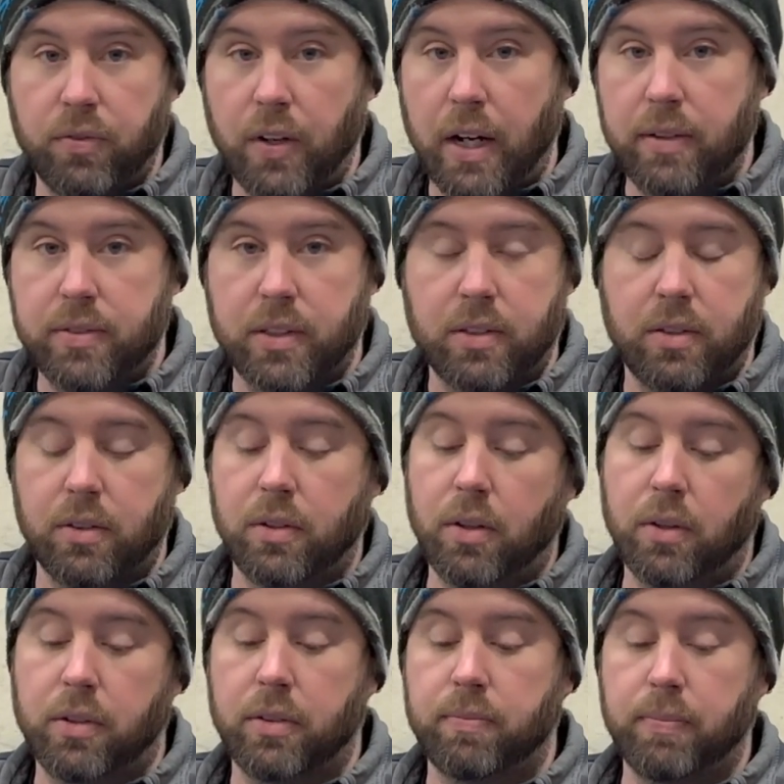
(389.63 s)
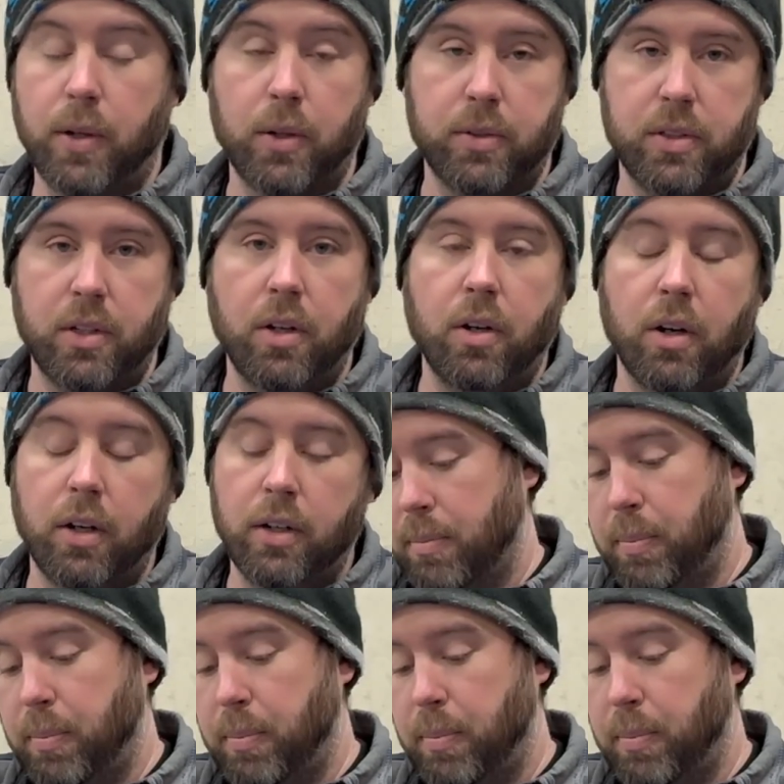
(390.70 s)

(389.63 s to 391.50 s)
$500, $600 RTR.